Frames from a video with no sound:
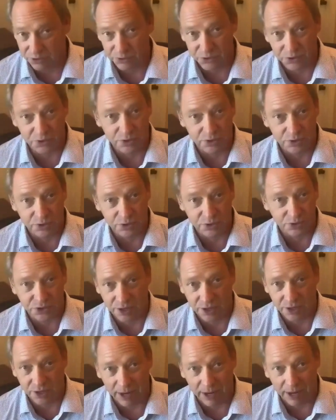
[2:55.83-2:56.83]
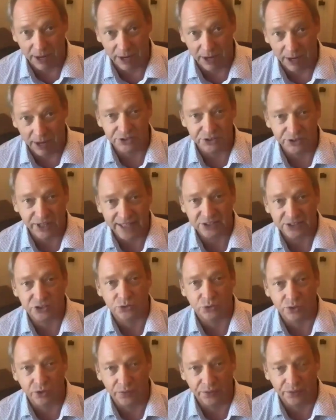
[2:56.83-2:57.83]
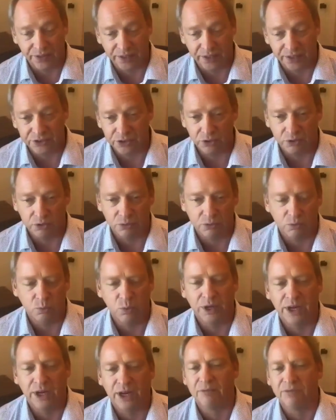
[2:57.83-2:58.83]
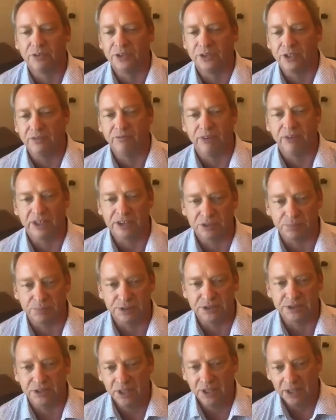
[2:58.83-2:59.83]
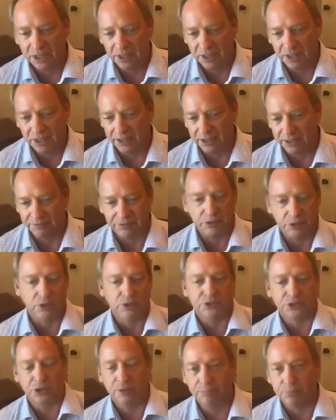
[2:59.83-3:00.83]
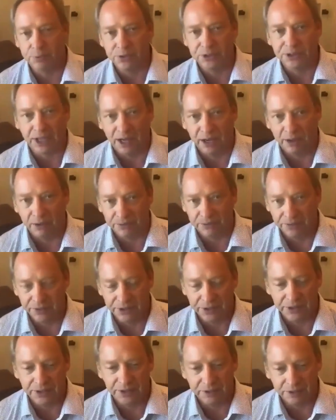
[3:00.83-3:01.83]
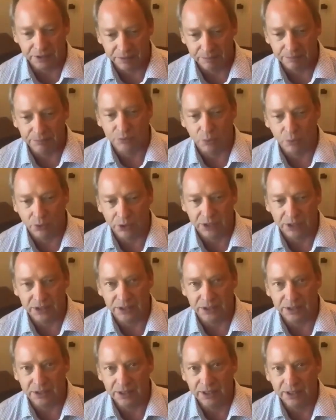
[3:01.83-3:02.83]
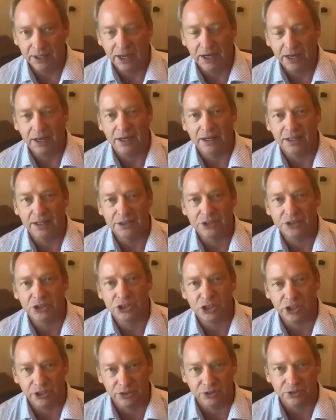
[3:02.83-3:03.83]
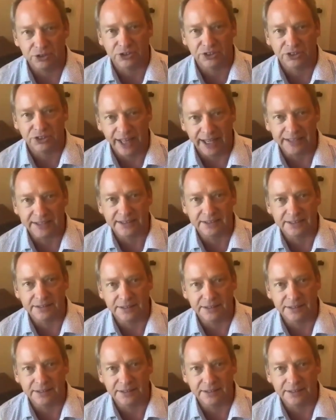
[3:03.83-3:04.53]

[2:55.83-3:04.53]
your SEP IRAs, and that sort of thing. So whatever the investment, if it goes up or down, the employee shares